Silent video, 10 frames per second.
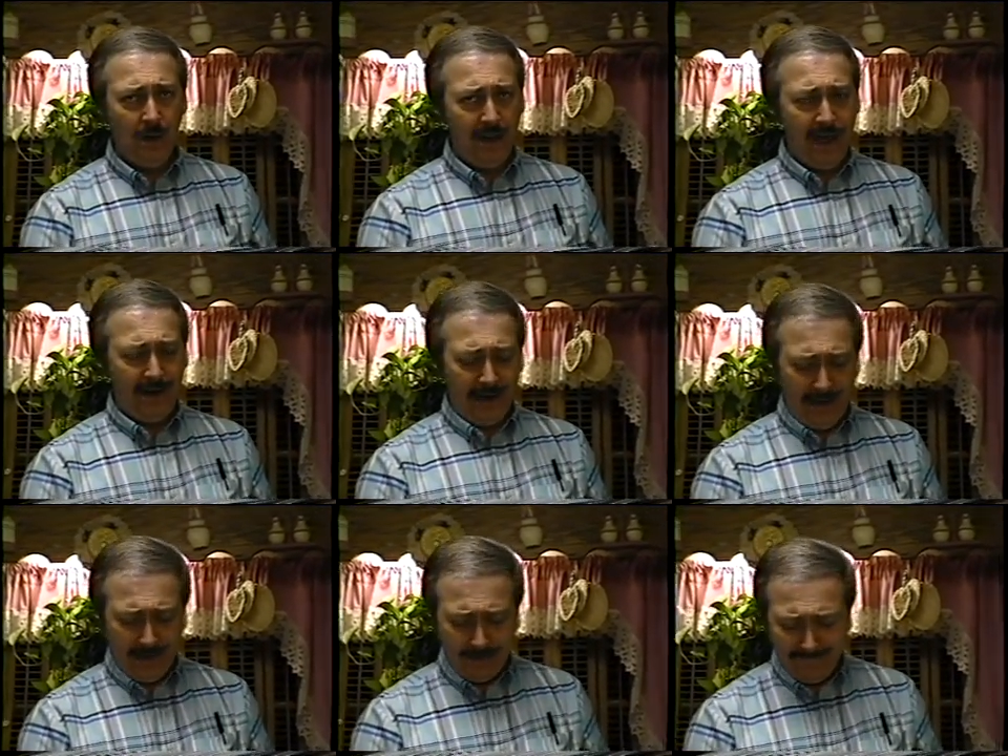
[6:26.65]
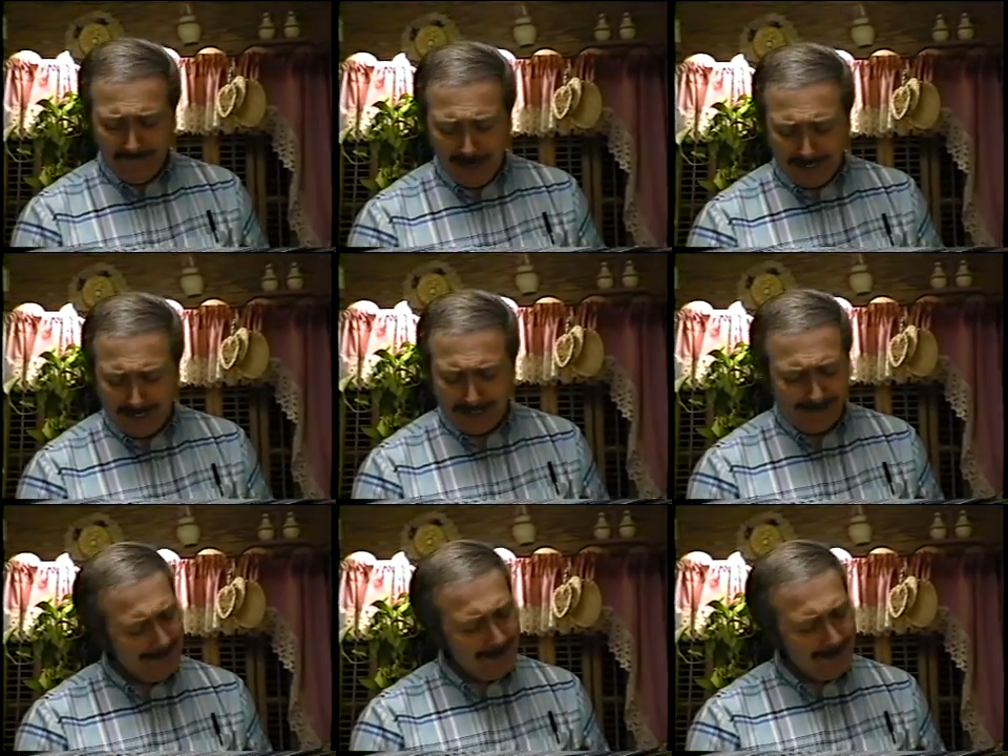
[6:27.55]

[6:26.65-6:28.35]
without any mess.